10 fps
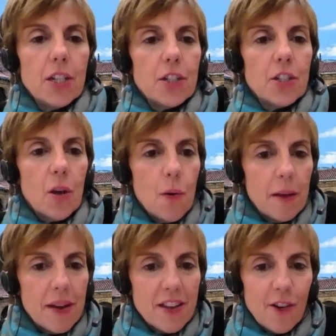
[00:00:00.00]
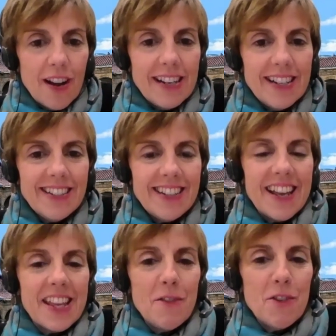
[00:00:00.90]
So Gemma and Johannes, I
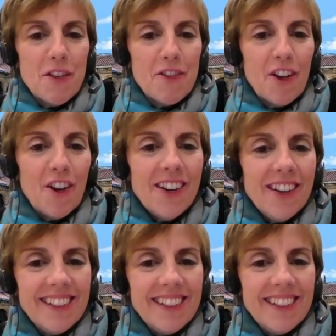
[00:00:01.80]
give you the floor.